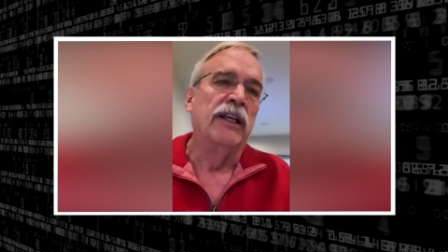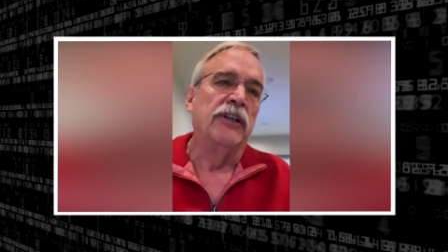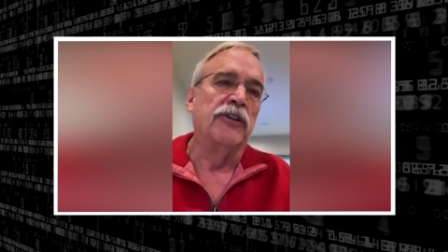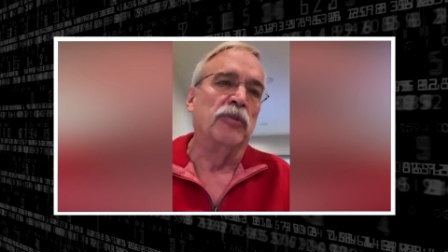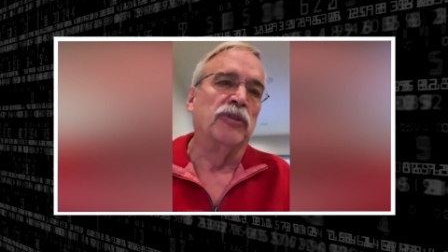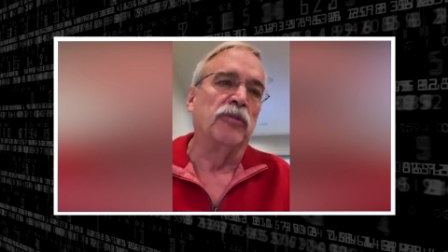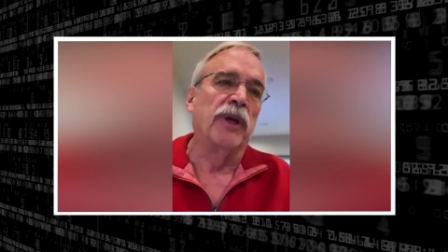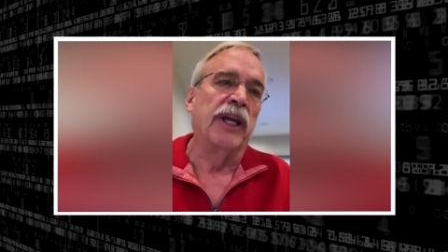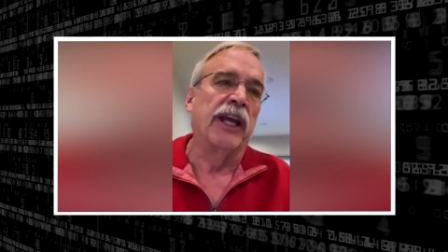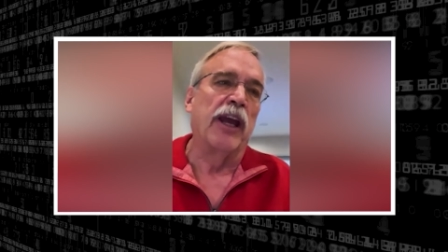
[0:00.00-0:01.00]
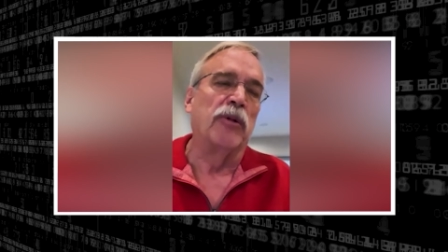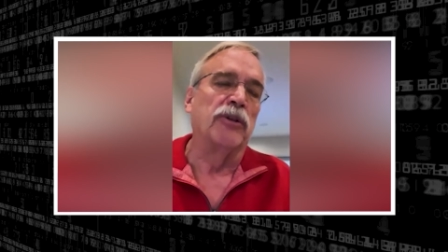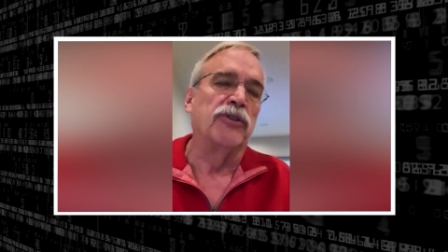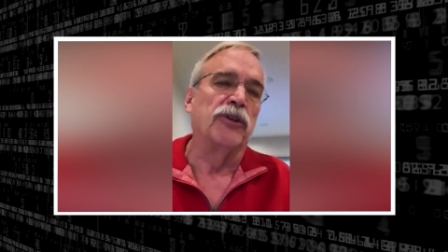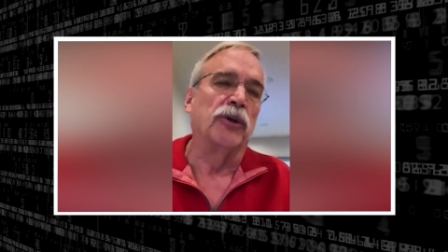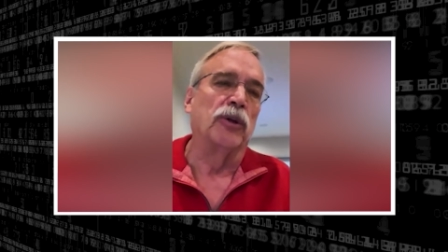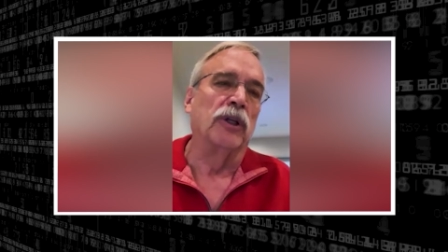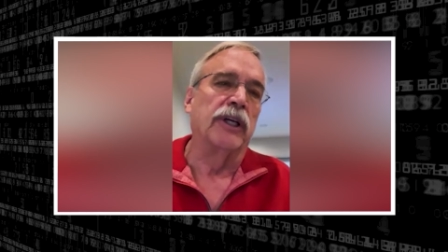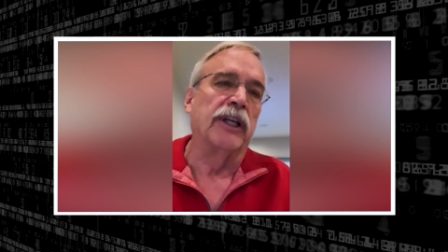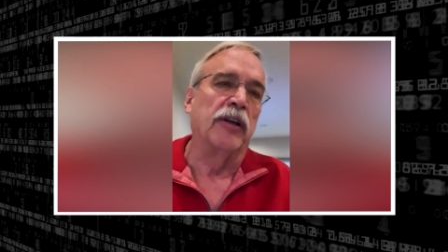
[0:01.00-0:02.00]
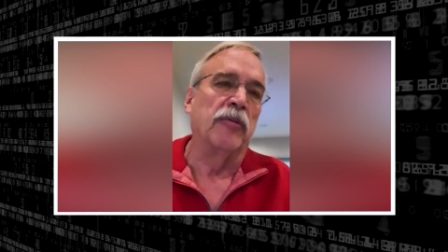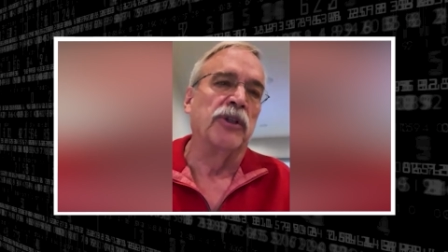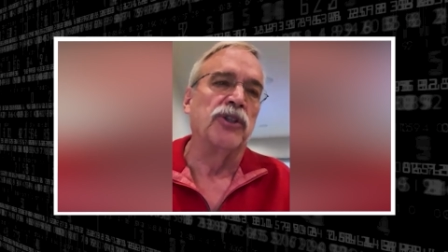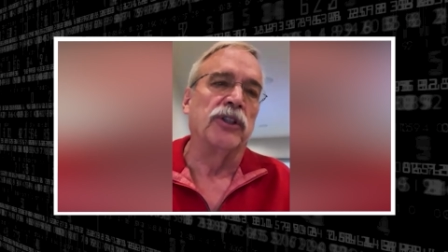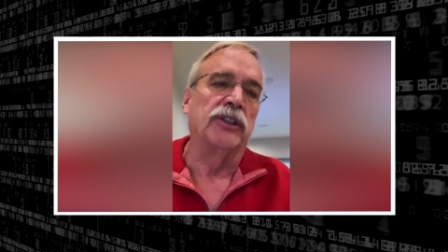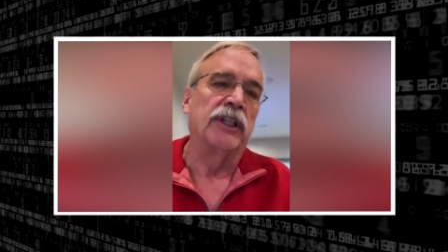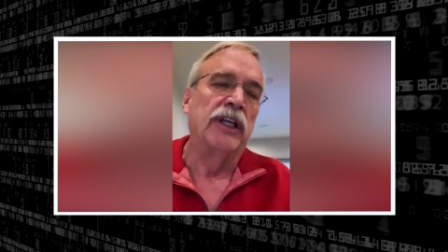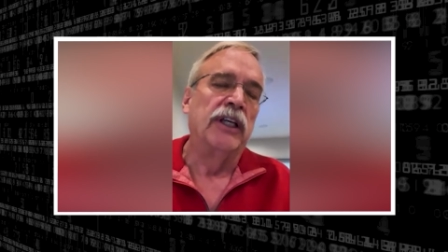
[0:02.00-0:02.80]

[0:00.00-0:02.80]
in terms of being able to look at images